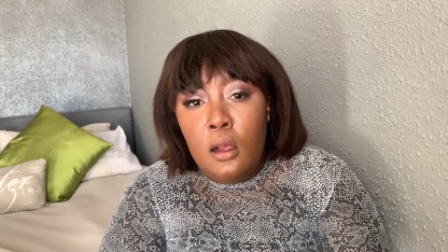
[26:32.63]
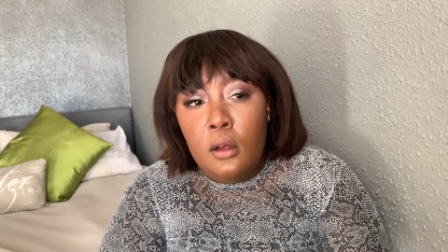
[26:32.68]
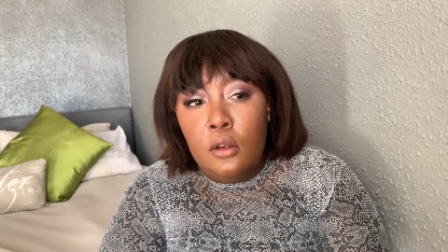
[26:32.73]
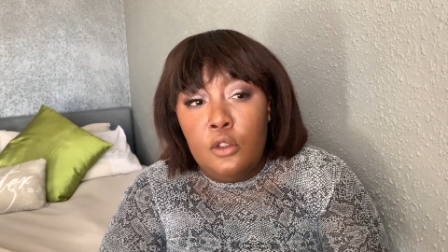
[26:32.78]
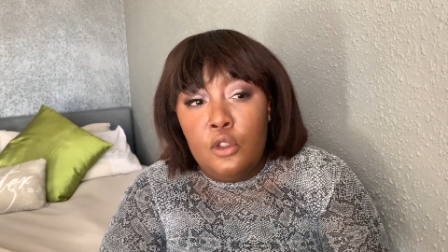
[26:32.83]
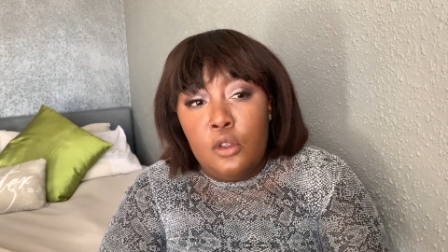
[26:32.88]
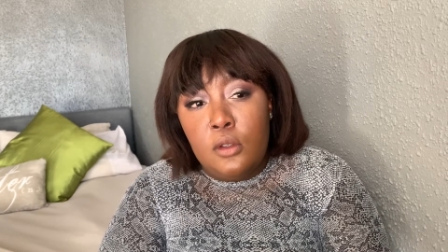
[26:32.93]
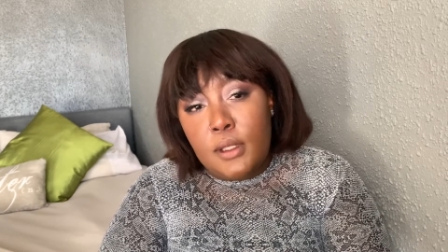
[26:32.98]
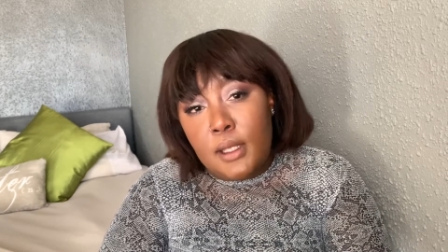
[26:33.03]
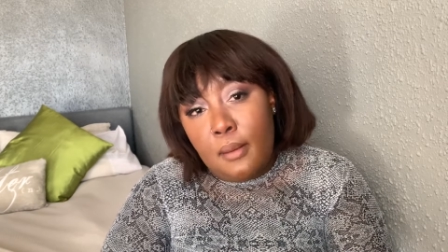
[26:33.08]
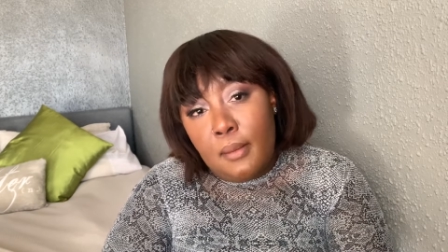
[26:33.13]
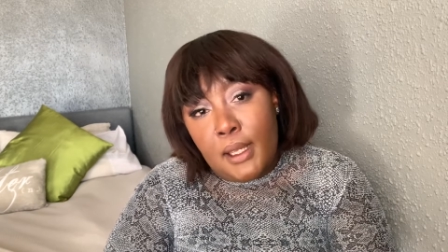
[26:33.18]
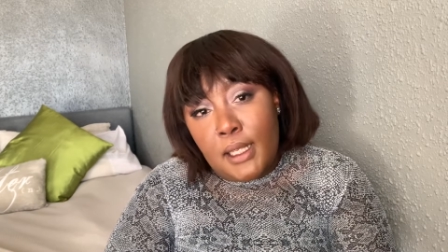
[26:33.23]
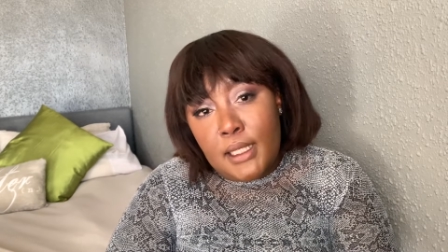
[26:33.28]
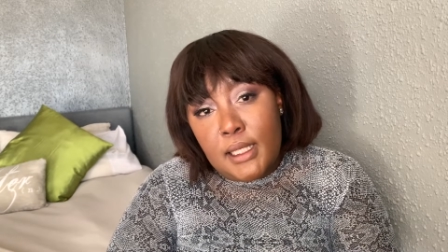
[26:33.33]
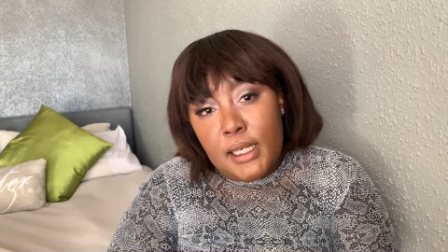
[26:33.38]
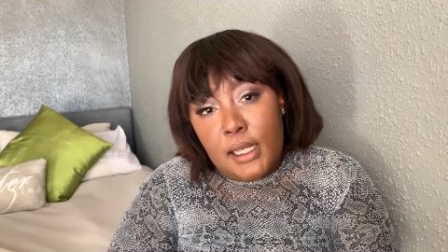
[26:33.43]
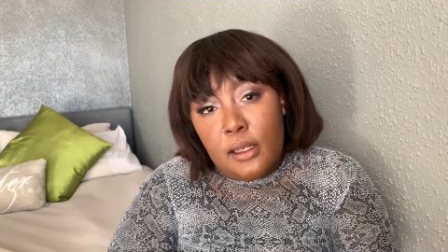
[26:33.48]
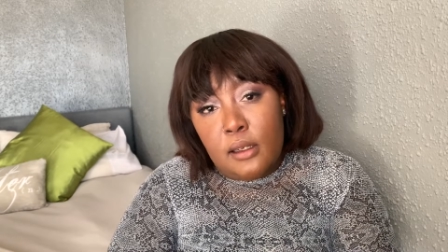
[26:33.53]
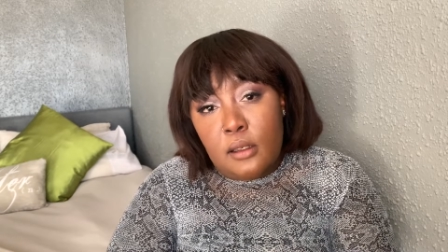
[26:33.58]
to some
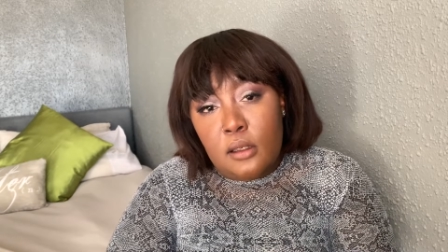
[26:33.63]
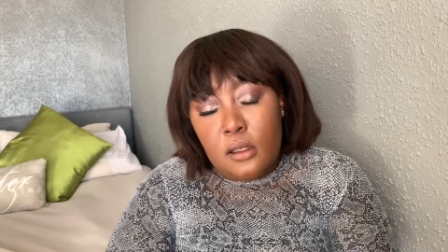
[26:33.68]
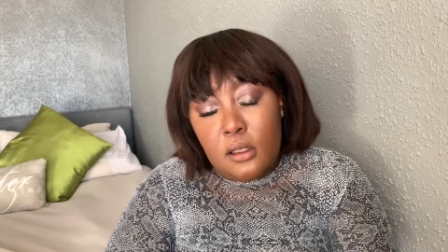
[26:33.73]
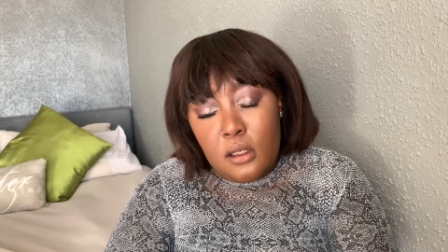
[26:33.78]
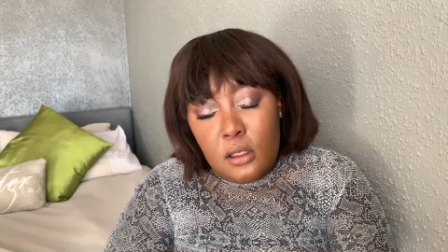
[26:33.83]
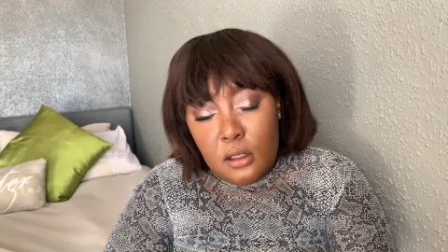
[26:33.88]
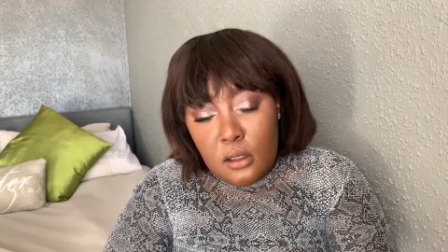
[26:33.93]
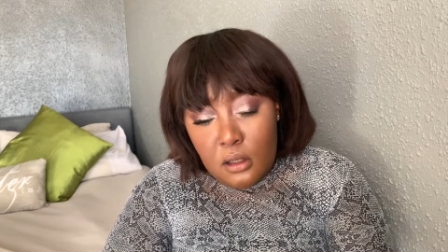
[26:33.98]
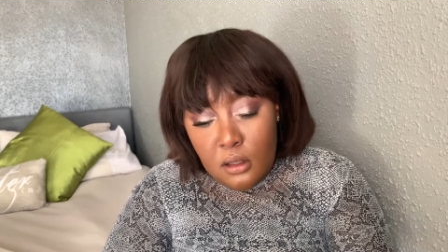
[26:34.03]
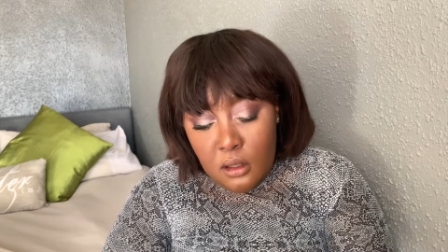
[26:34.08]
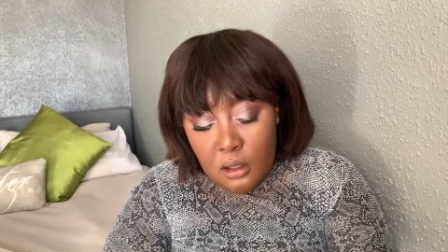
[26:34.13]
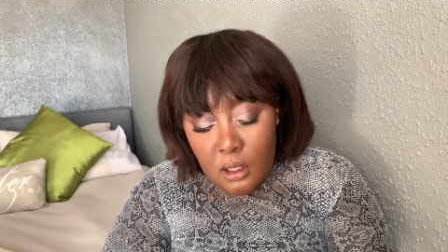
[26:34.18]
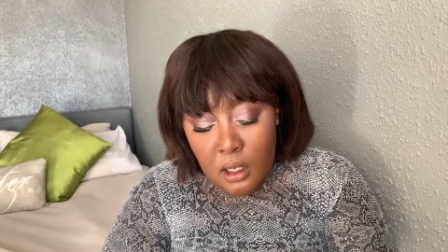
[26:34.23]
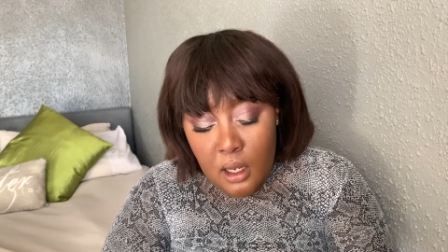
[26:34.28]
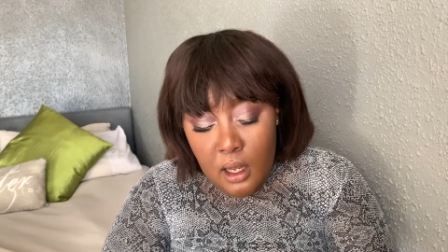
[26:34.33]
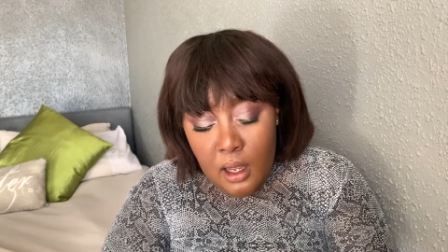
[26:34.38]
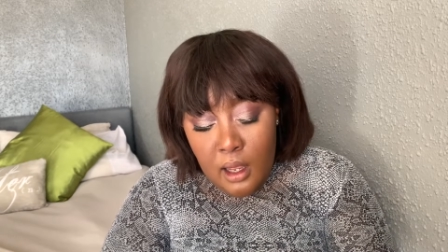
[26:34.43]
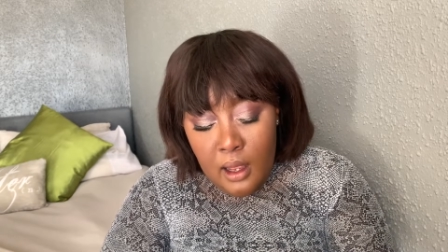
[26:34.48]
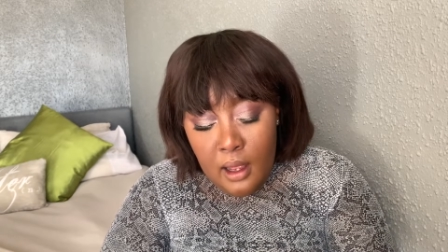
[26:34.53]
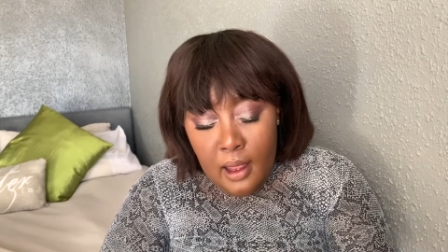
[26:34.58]
extent
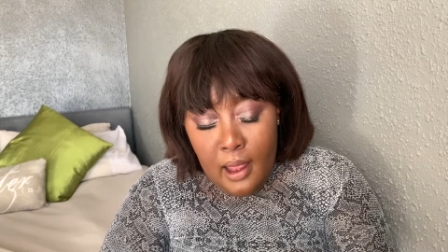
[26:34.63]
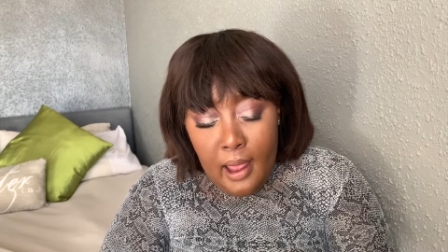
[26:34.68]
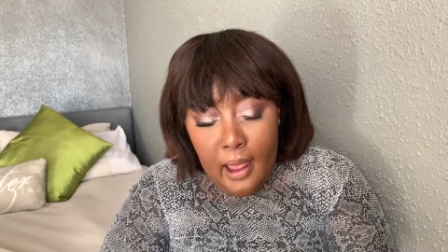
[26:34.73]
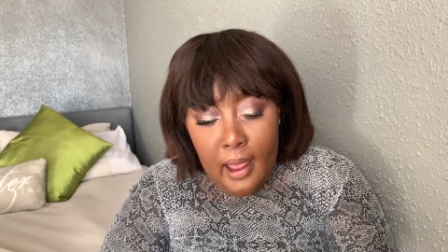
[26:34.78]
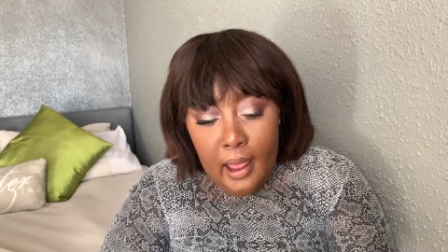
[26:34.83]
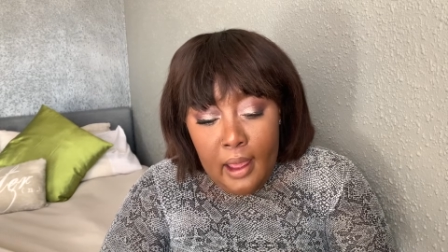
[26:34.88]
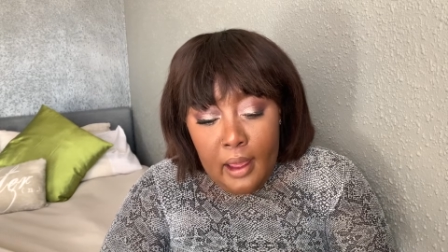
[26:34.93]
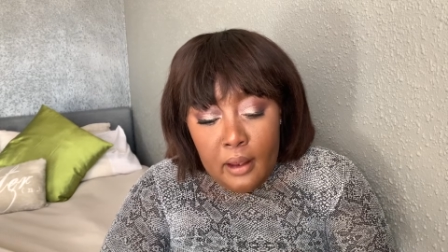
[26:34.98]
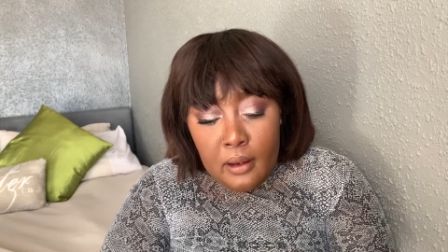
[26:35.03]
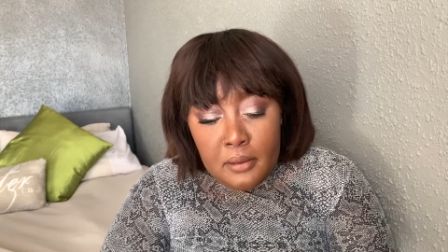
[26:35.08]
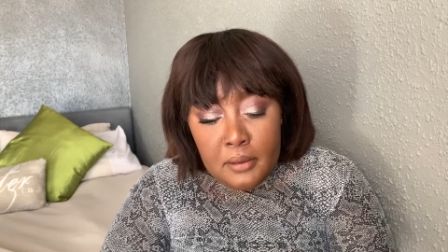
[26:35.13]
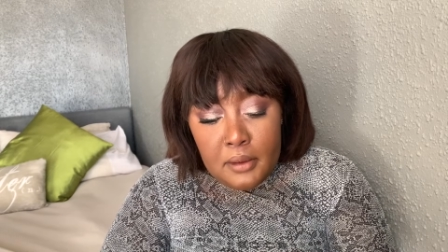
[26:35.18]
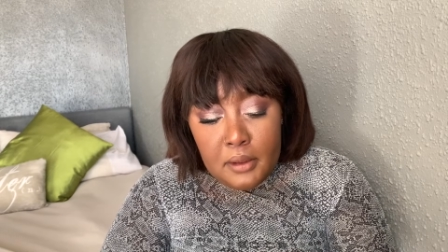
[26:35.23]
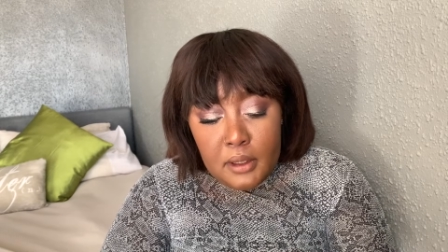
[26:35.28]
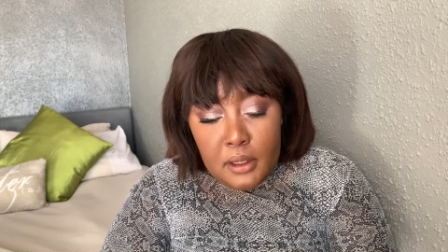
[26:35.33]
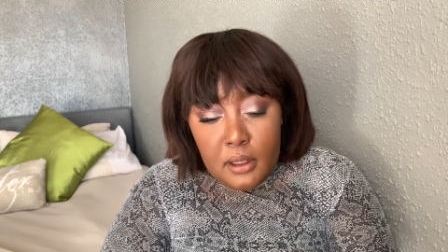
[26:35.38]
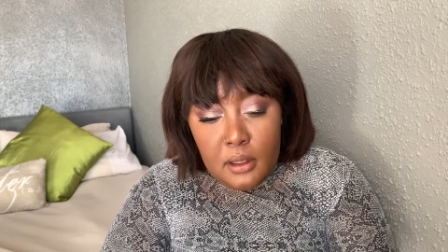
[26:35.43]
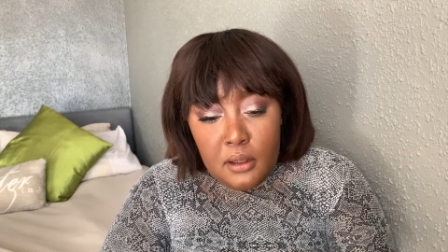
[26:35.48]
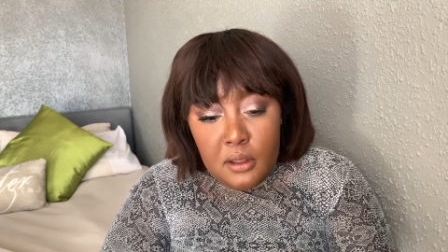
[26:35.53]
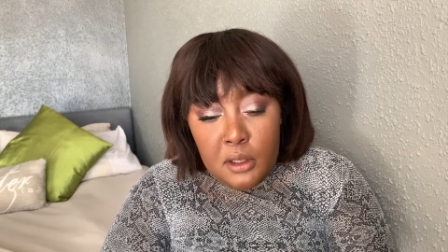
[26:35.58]
and
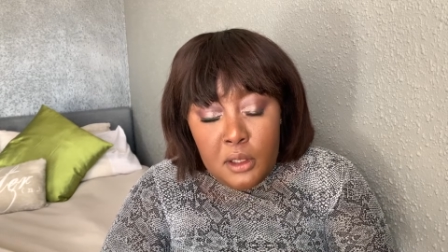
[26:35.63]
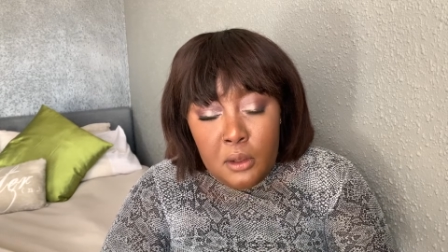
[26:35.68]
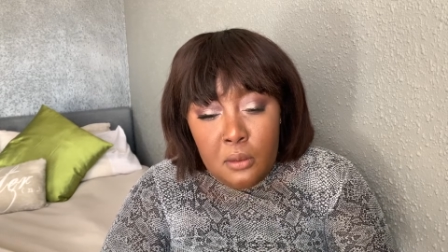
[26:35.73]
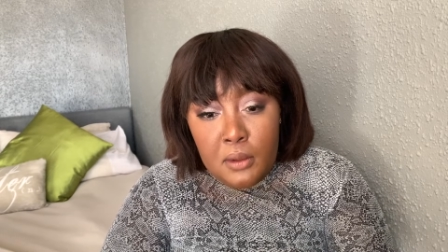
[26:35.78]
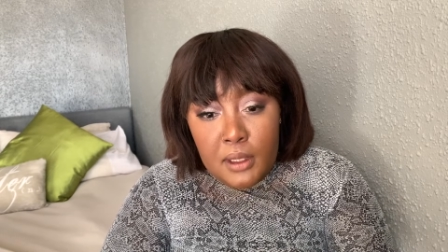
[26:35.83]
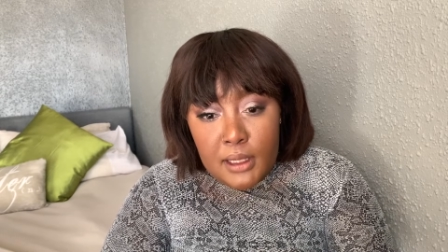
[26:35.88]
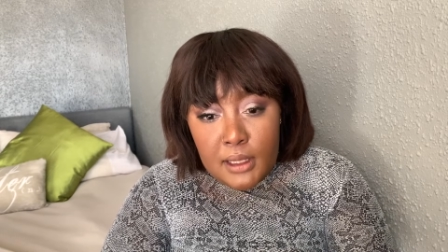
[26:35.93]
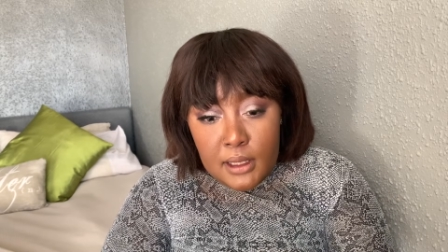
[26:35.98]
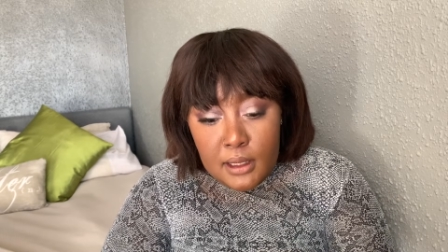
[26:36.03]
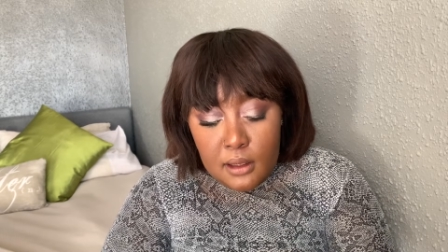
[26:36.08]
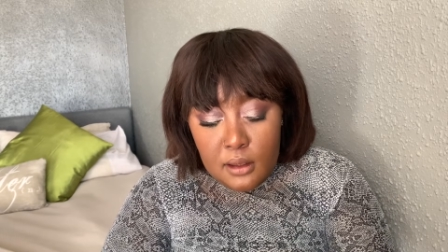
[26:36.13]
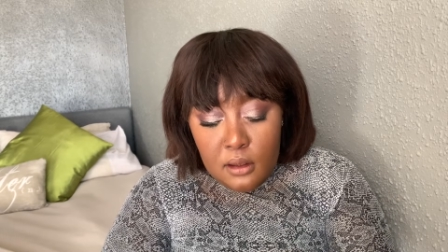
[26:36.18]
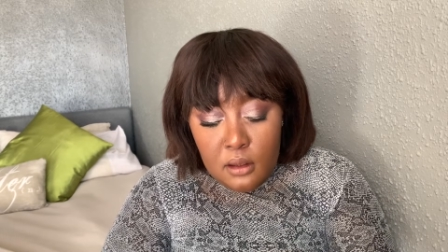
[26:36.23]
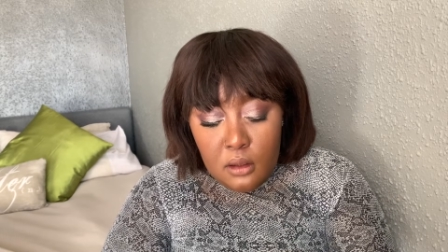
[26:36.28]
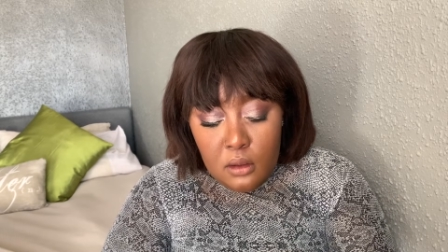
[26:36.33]
she was